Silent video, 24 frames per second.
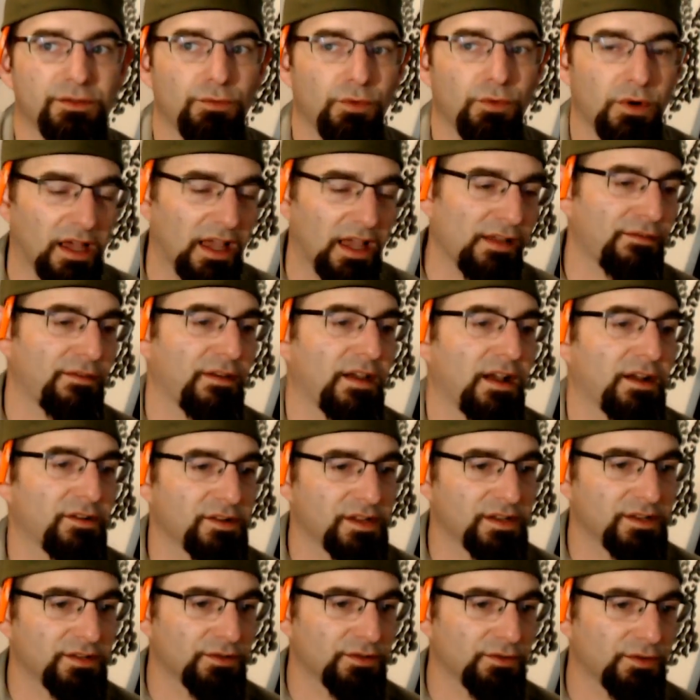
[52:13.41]
what I found
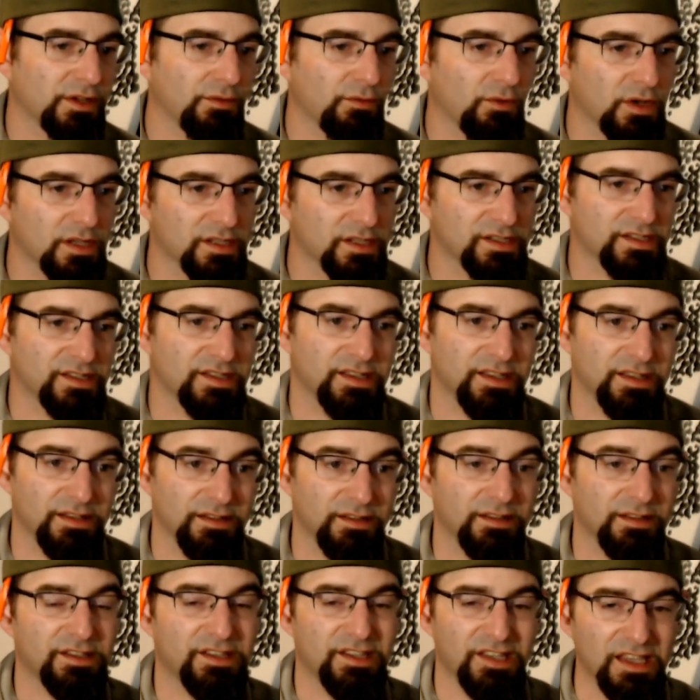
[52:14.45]
into it is that
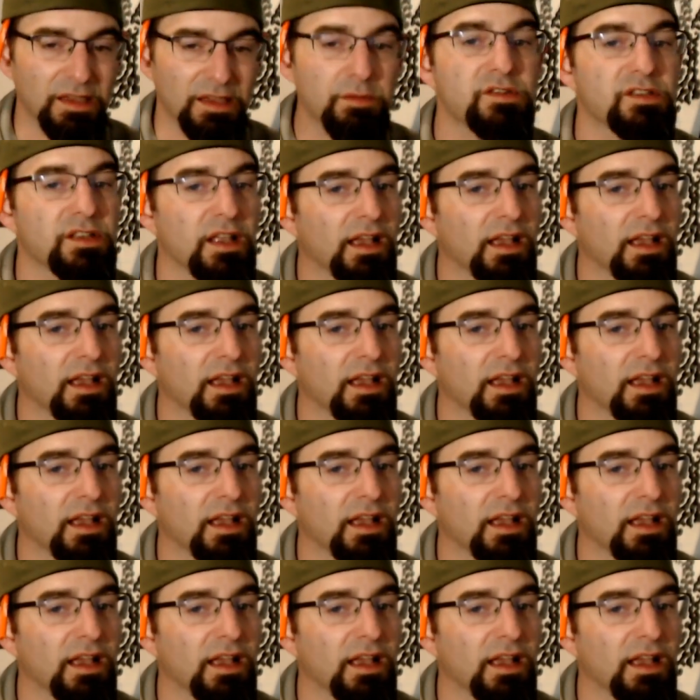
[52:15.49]
it seems